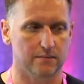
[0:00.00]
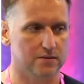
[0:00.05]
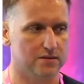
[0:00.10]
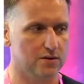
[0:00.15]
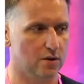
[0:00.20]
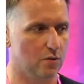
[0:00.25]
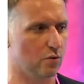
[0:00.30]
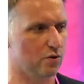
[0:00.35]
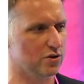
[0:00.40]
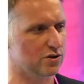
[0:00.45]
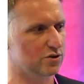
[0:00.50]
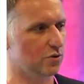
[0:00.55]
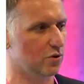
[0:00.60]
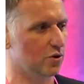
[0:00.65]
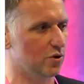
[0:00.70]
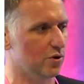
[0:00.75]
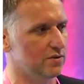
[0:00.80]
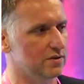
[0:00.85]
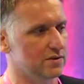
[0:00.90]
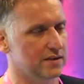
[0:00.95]
So what
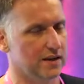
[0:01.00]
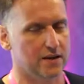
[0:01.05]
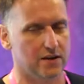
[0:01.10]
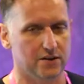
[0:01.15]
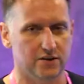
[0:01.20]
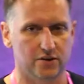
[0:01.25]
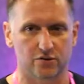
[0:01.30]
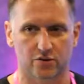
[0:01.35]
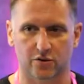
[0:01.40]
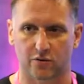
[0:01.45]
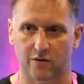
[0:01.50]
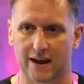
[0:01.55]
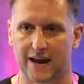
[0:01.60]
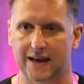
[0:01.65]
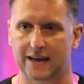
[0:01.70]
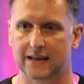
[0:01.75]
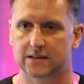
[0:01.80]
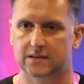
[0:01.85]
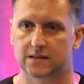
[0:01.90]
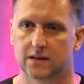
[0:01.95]
sort of content can you
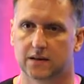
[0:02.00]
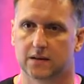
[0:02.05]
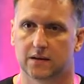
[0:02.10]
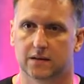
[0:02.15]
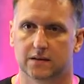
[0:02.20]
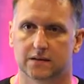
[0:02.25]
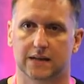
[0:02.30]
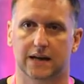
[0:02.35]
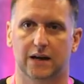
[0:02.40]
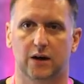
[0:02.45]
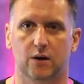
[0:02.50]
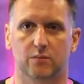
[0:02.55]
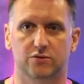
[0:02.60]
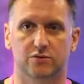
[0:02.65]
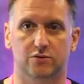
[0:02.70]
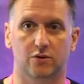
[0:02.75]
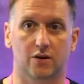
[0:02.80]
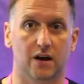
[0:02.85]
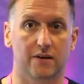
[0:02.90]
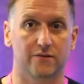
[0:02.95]
create to help
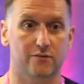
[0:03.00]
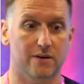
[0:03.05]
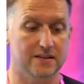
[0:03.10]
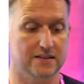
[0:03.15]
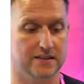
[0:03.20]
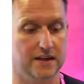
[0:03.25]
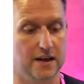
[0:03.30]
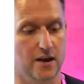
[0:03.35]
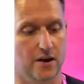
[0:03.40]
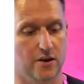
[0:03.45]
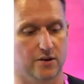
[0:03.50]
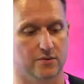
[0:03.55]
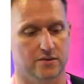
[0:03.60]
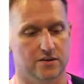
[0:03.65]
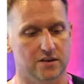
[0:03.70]
drive your SEO?